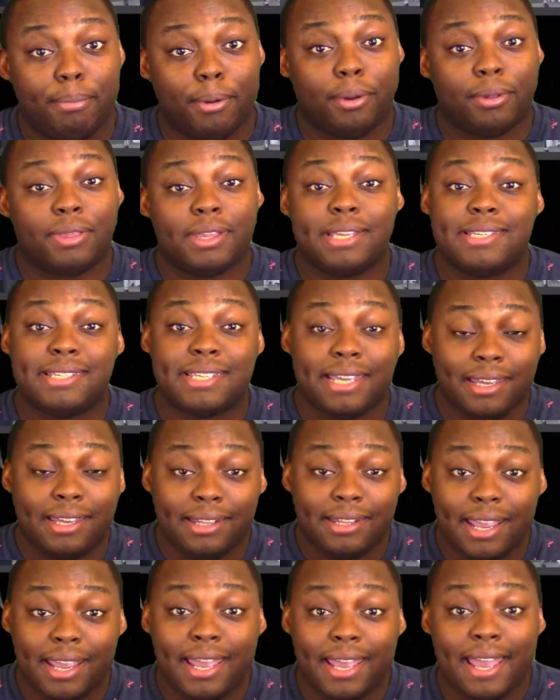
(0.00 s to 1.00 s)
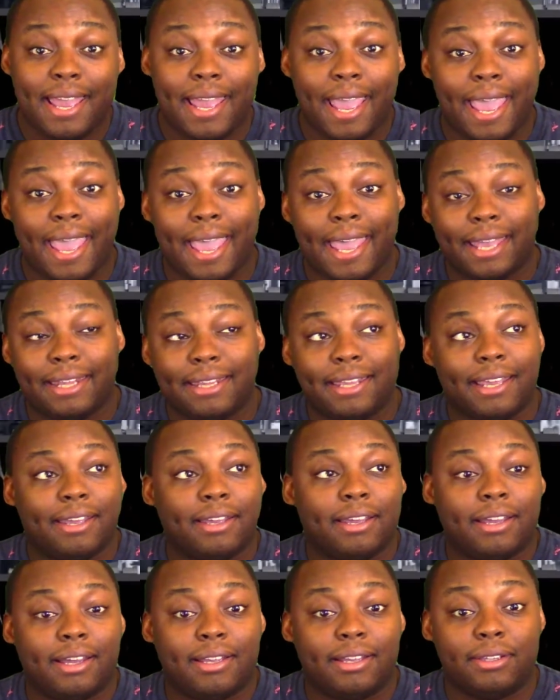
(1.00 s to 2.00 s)
both Zeen and
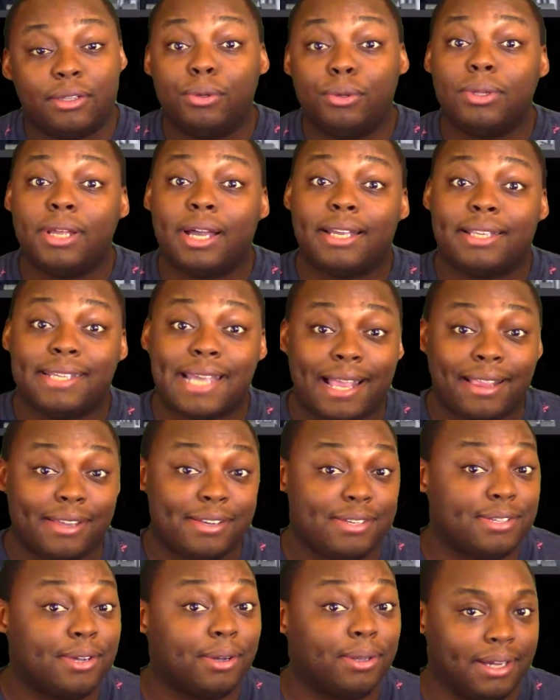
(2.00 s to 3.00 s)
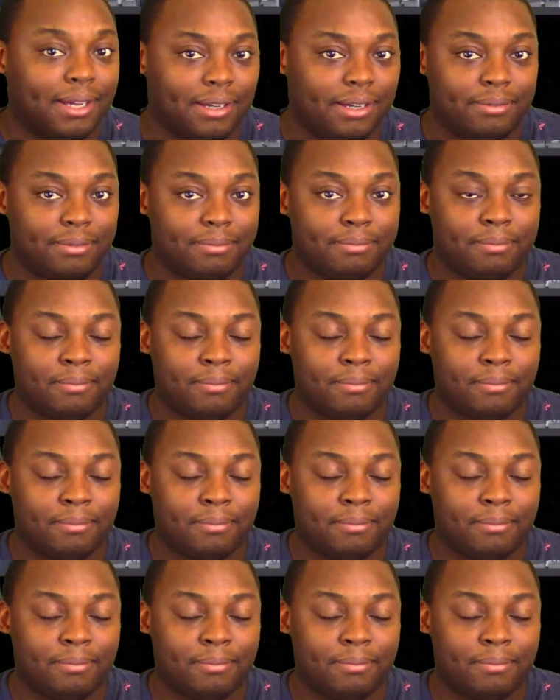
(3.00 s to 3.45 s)
Lula Talisola.